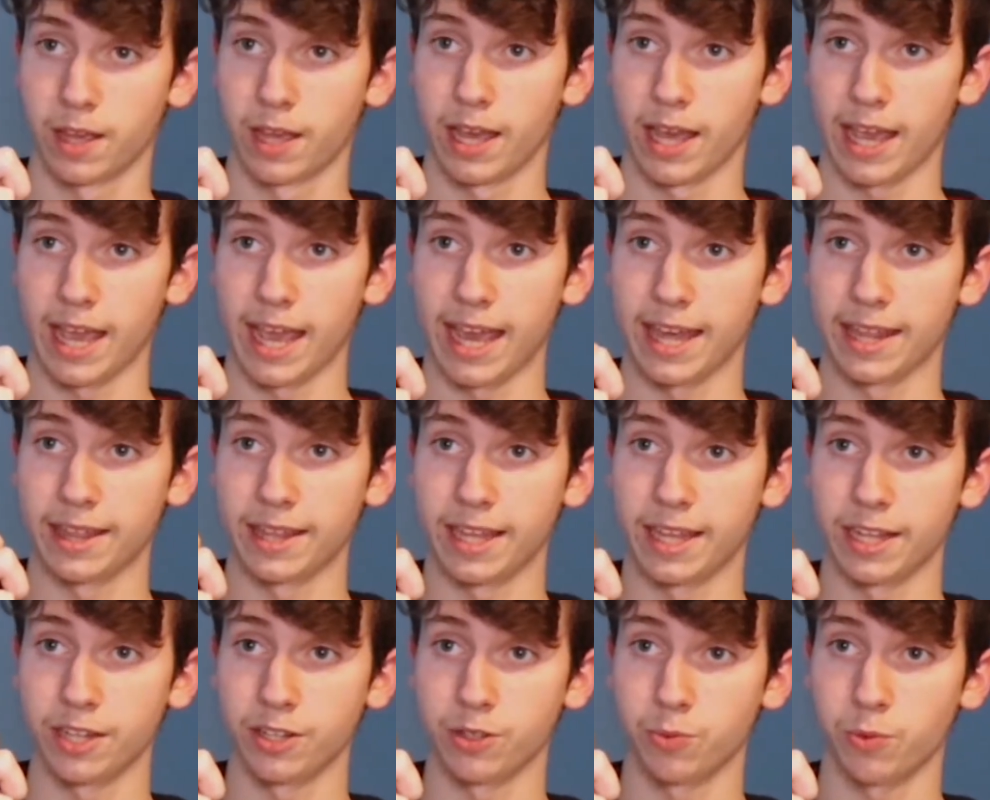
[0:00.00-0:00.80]
And
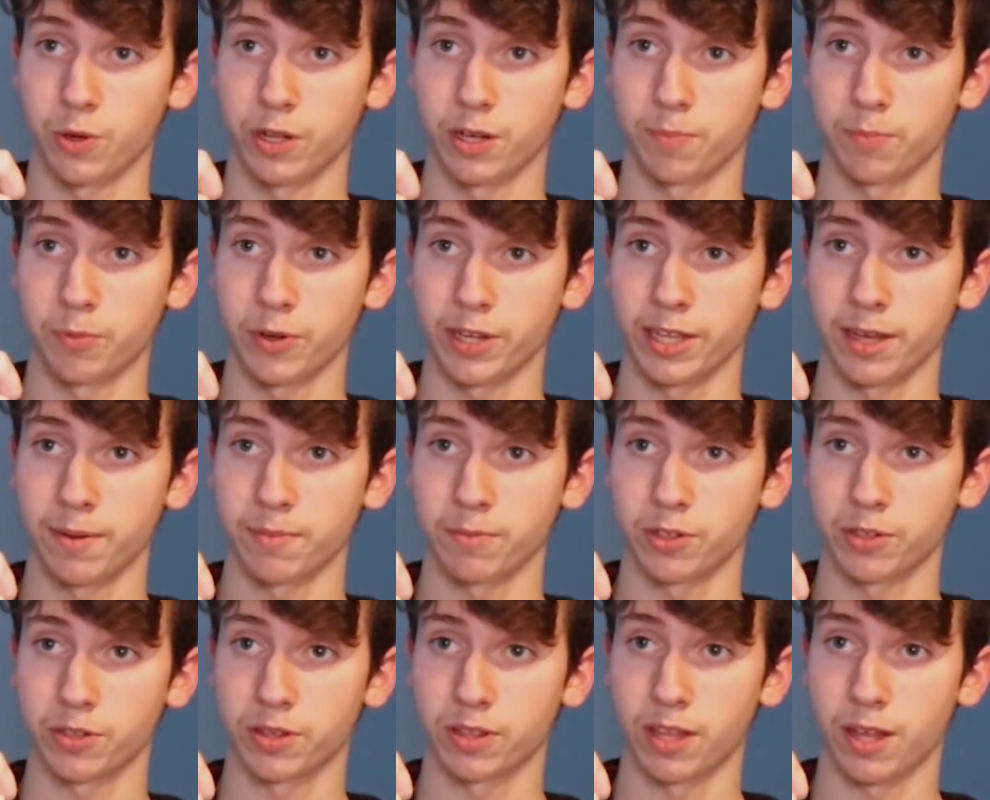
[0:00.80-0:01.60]
then you want to bring up
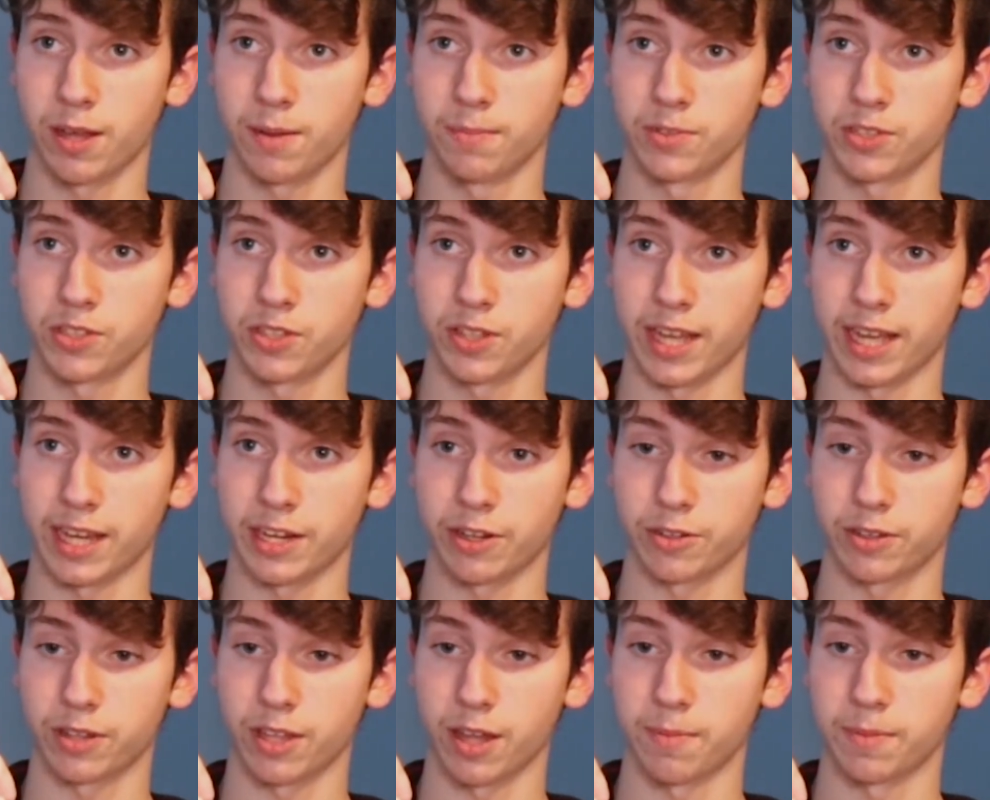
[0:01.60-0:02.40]
your thumb so that your
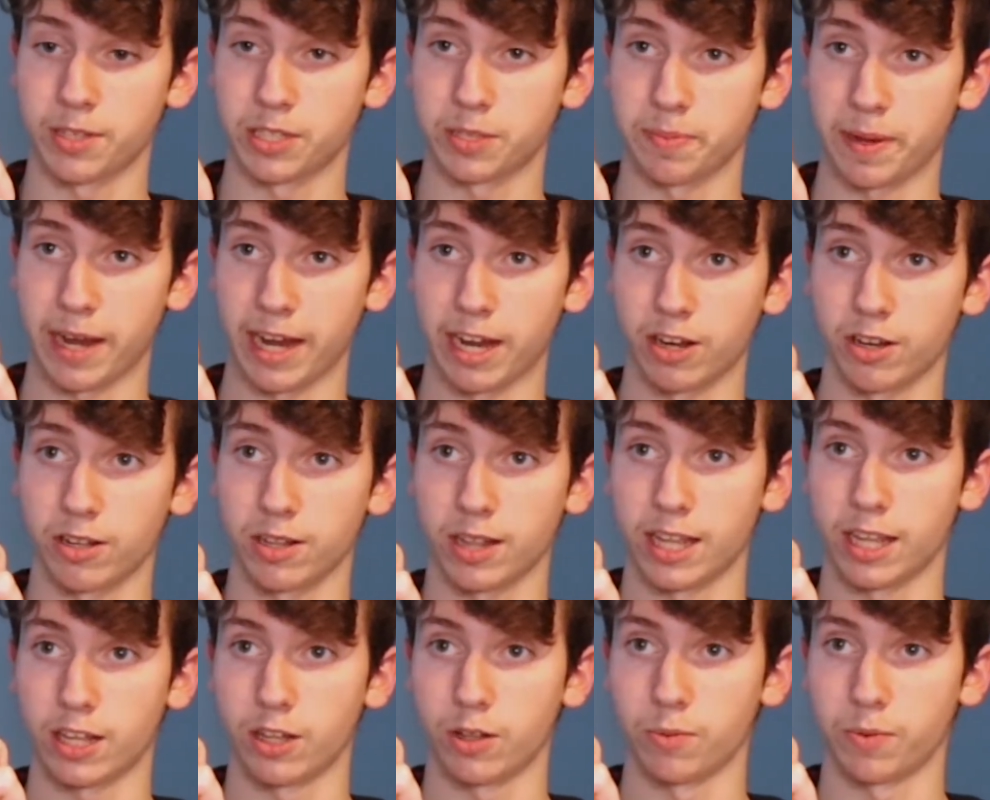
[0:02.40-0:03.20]
thumb is
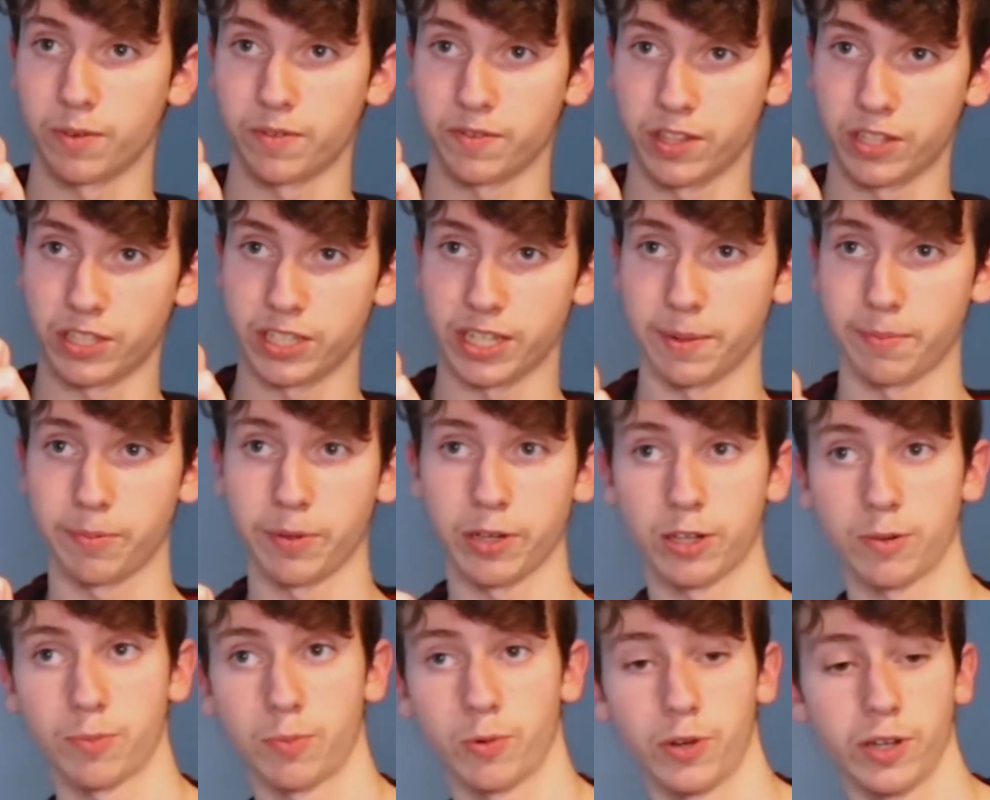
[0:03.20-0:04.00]
parallel with the tip of
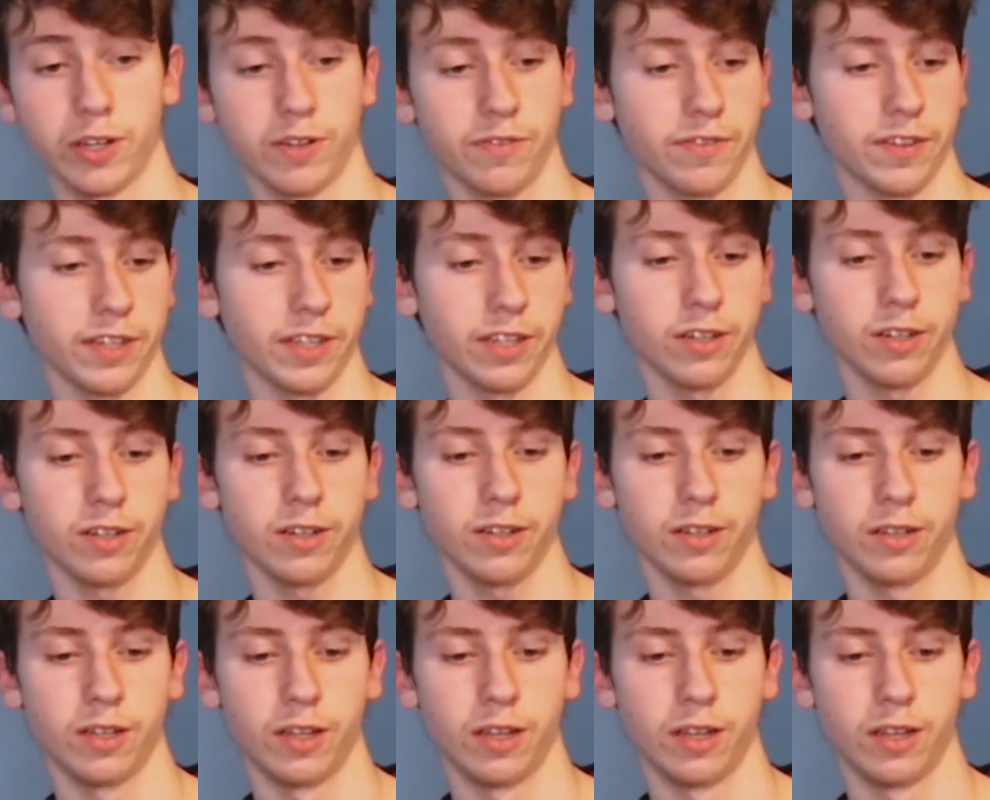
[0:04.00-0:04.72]
your pointer finger.